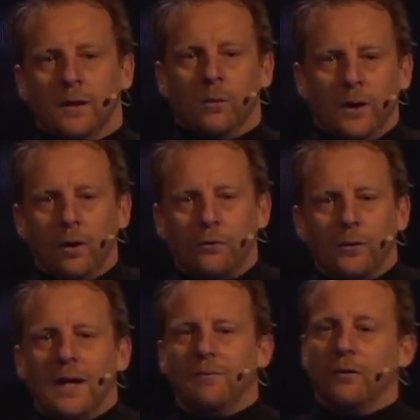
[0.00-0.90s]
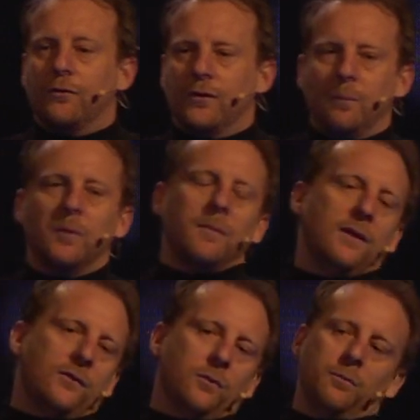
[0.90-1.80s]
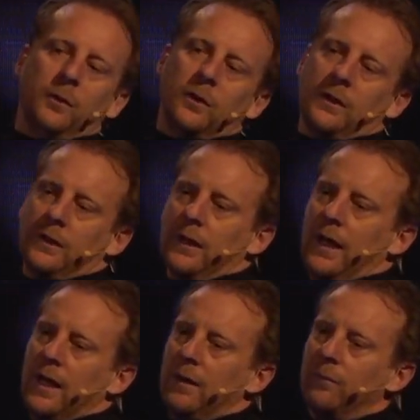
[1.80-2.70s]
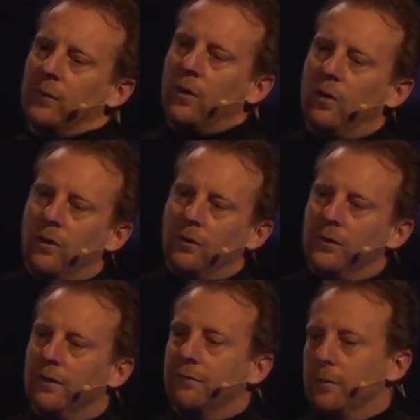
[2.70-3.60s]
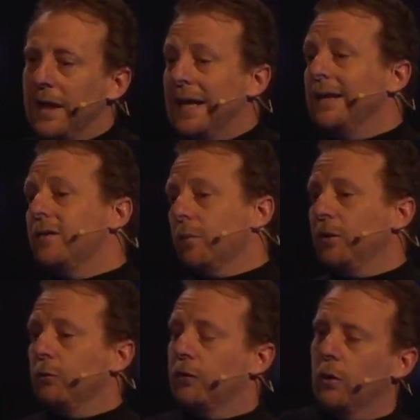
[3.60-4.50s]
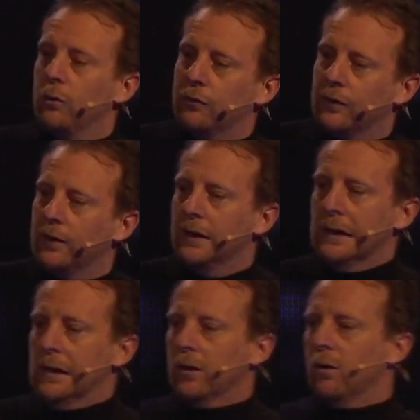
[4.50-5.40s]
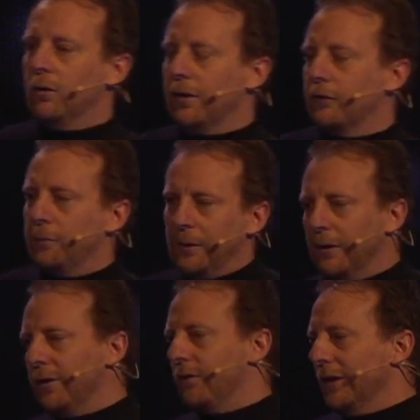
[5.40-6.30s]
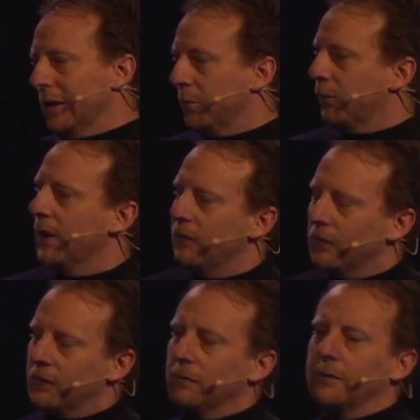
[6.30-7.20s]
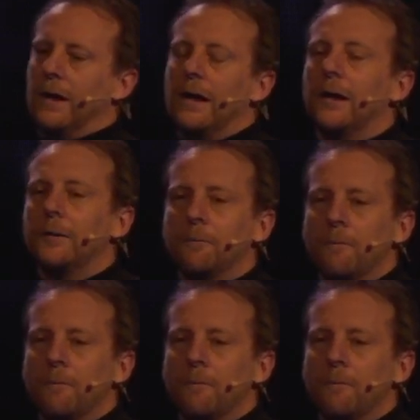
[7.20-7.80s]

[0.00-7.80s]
We also have a supplemental book called from A.W. Tozer called Experiencing the Presence of God,